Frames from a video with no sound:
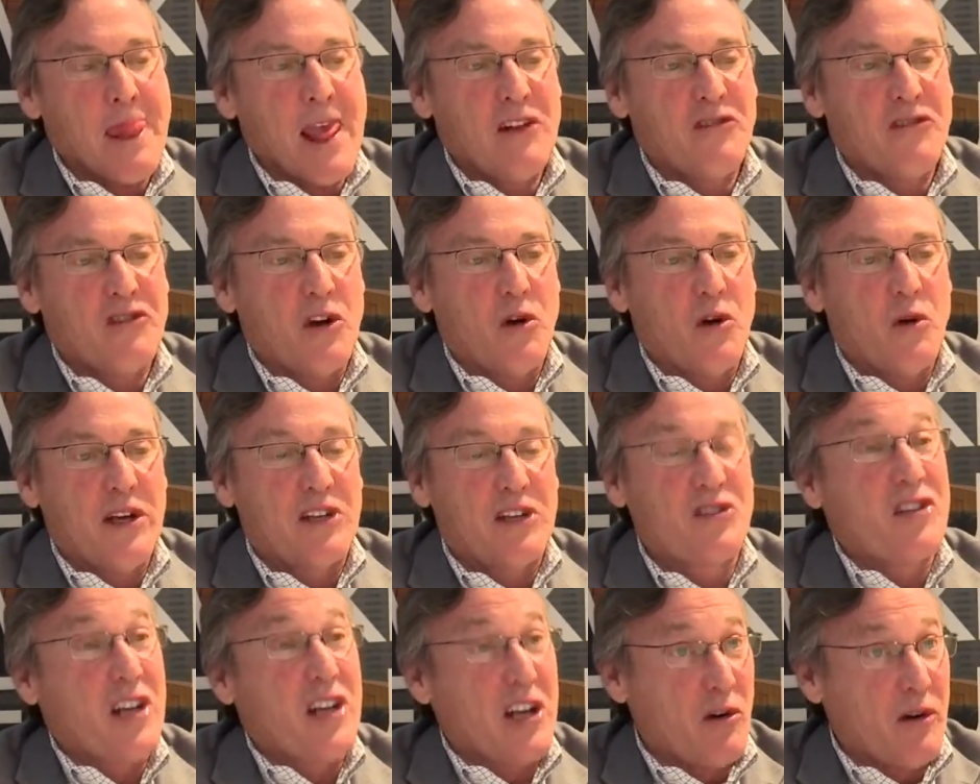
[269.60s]
So
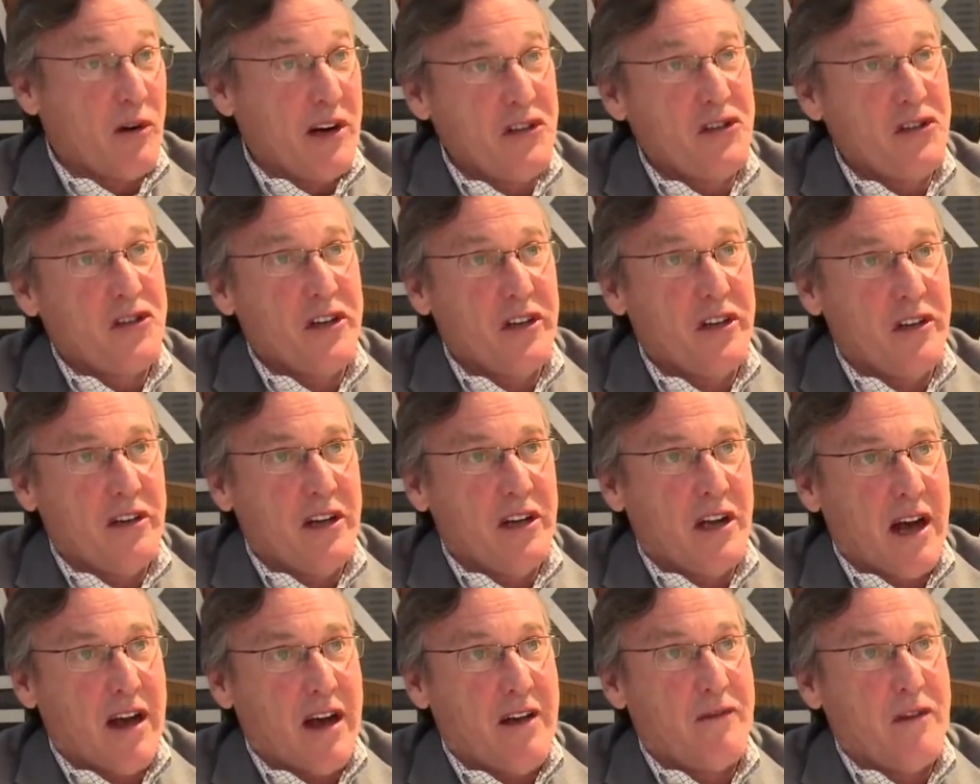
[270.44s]
acceleration
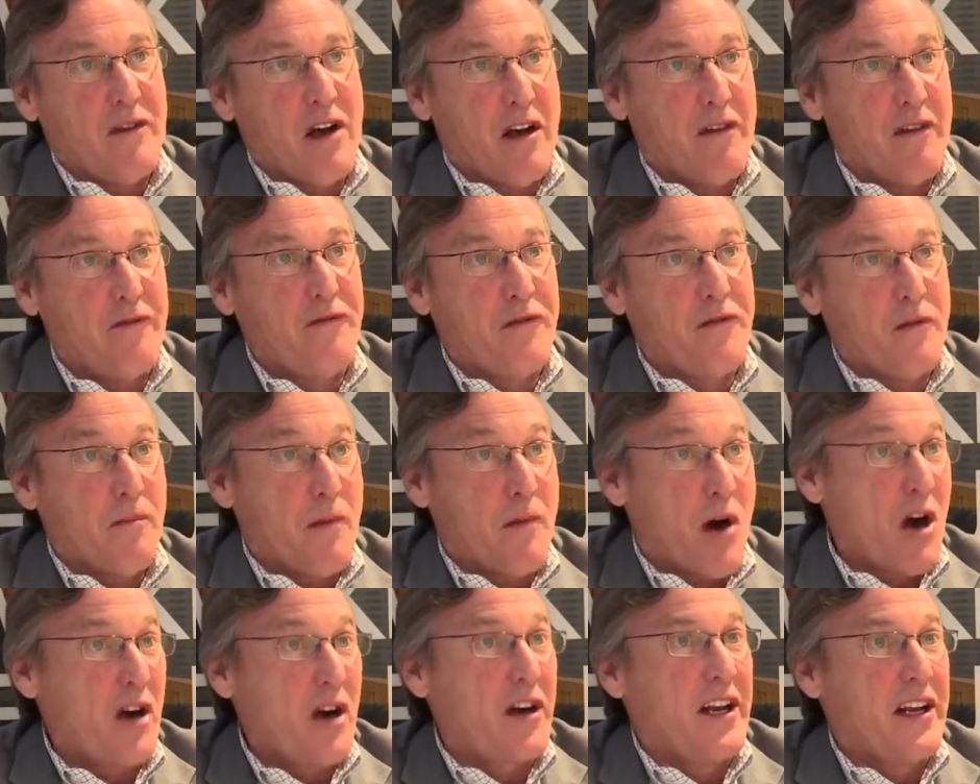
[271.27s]
of the
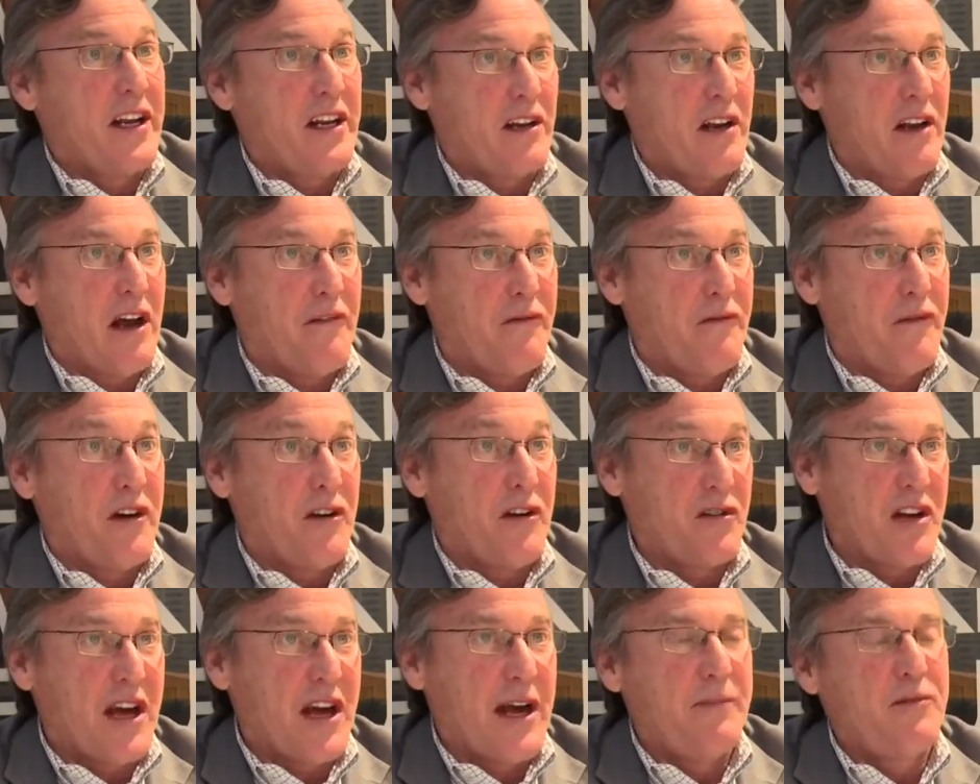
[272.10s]
market, of their
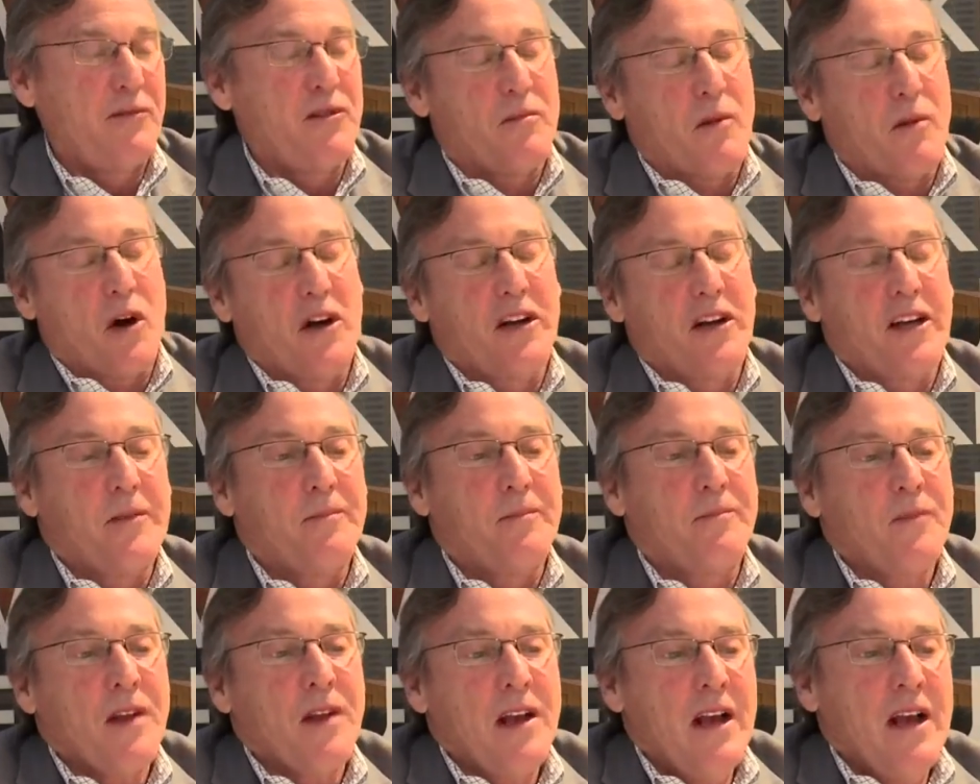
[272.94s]
time to market.
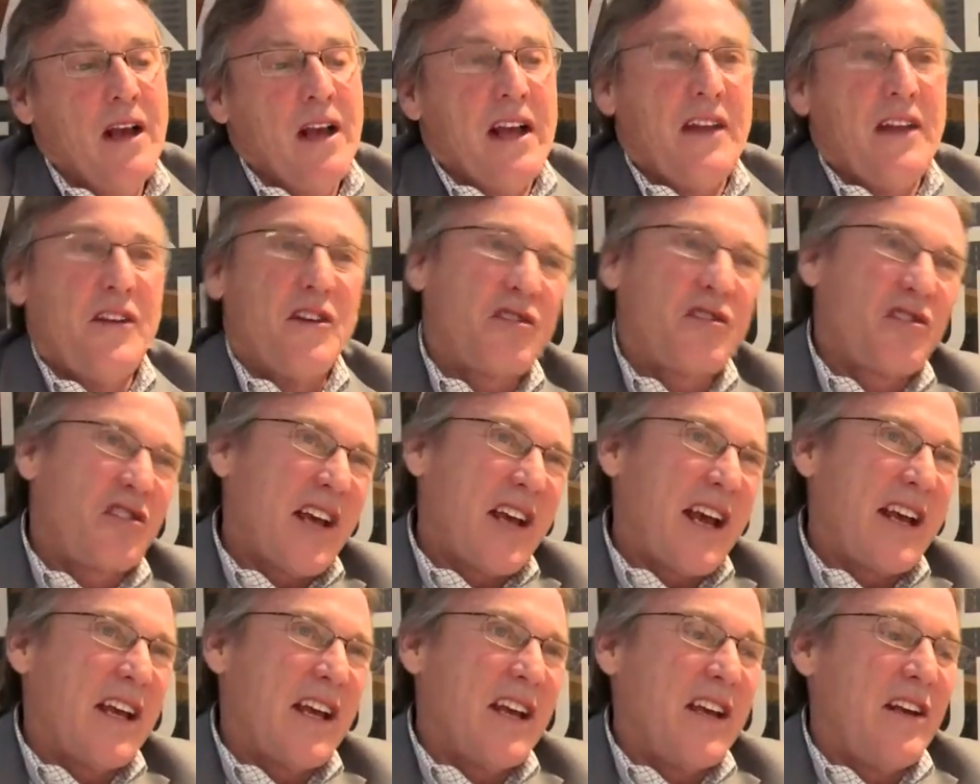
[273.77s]
And the
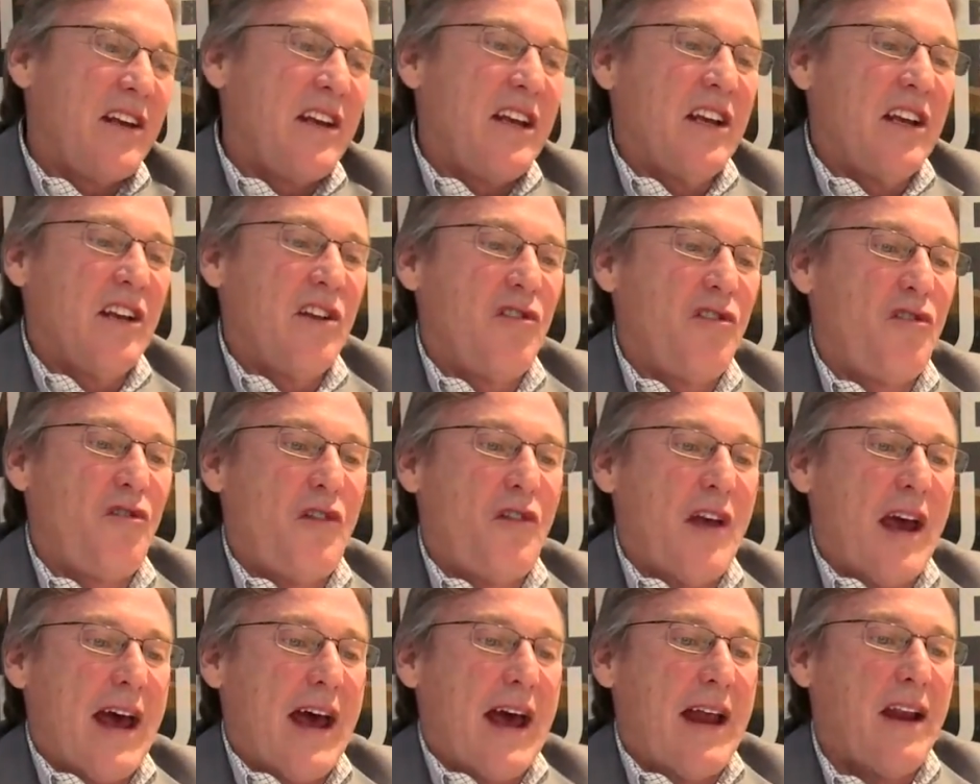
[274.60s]
second is
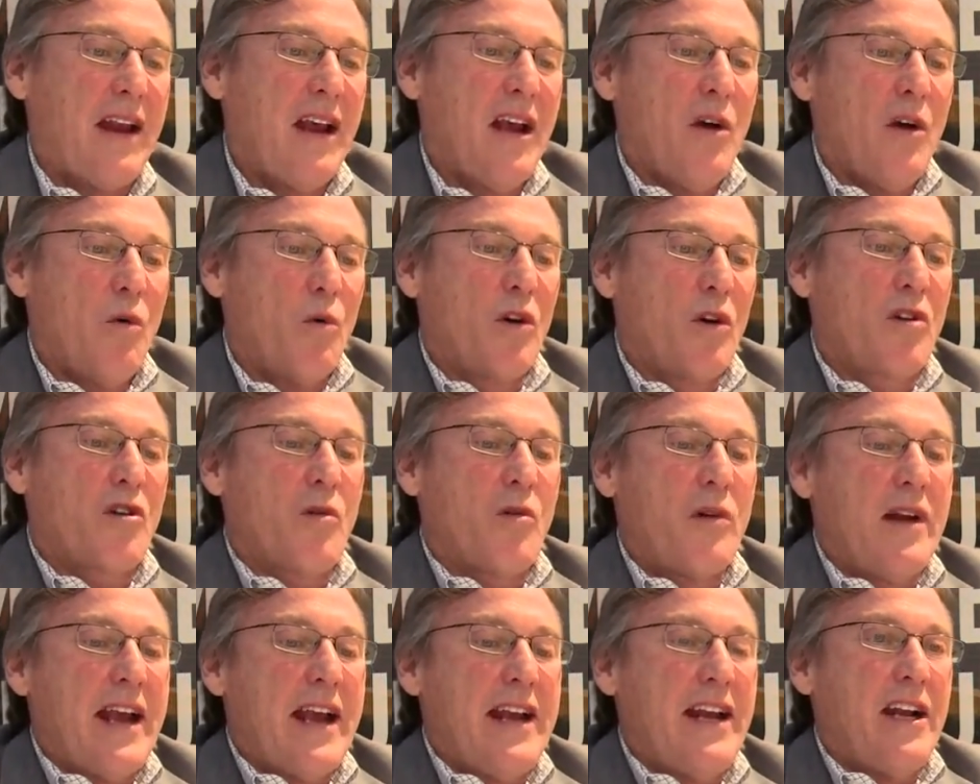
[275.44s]
that we're
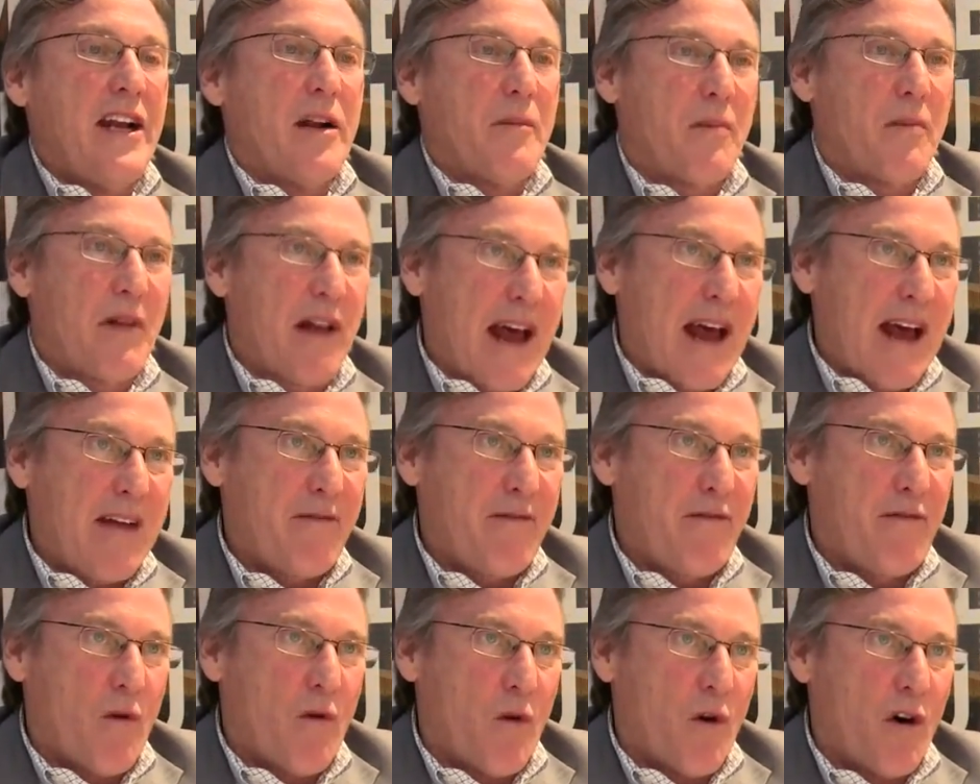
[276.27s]
creating a
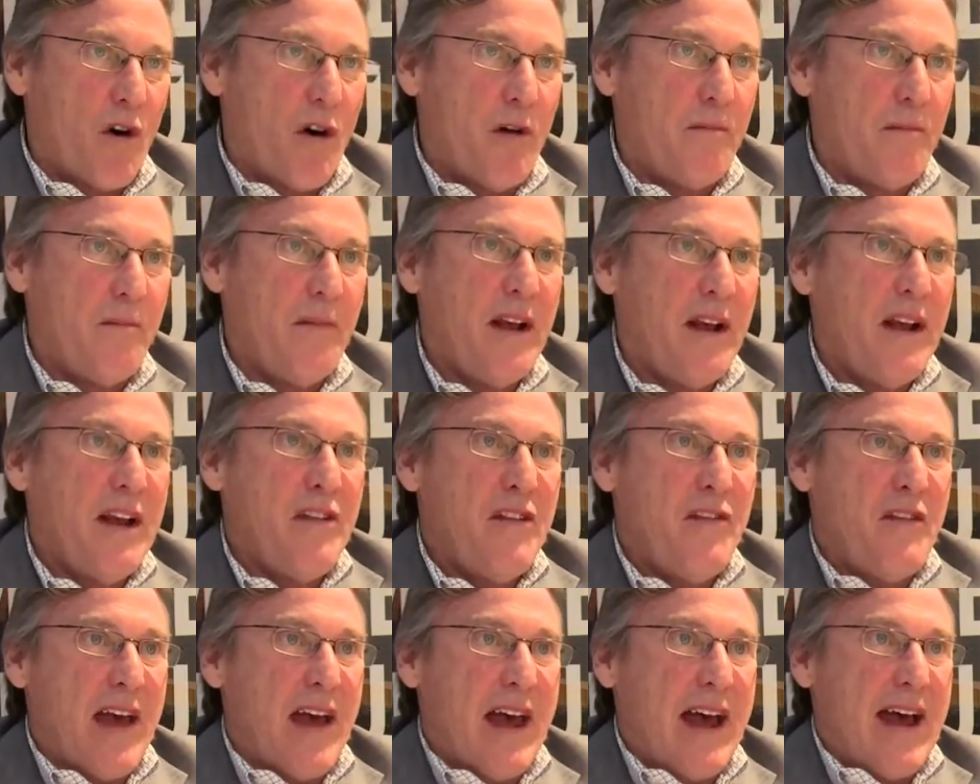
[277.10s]
platform
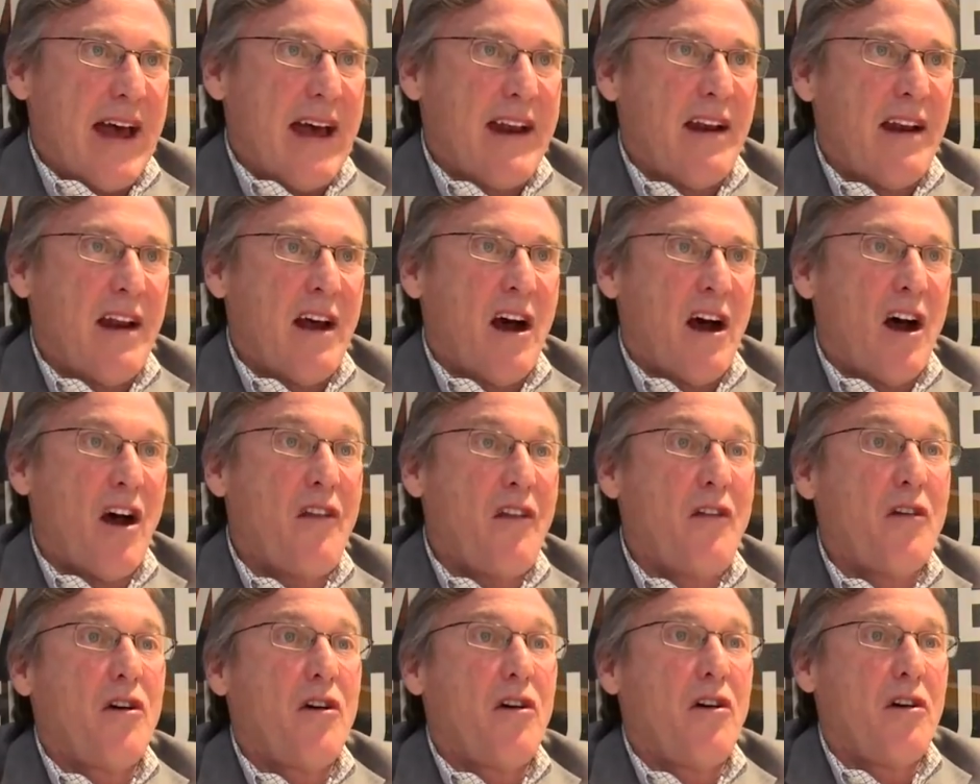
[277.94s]
that
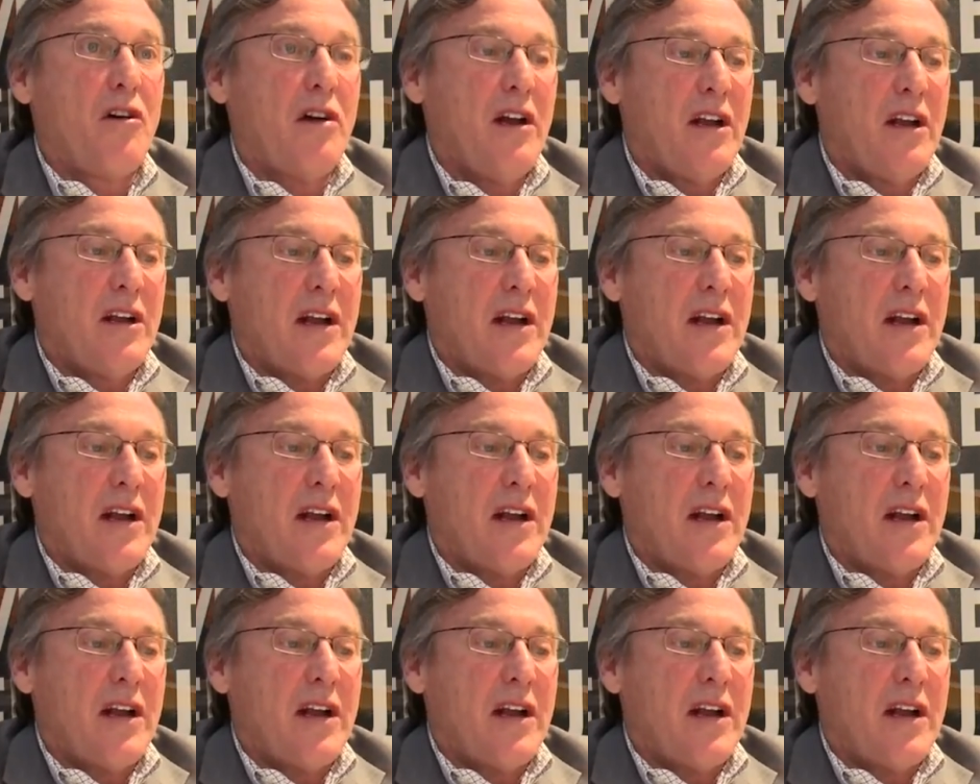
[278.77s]
other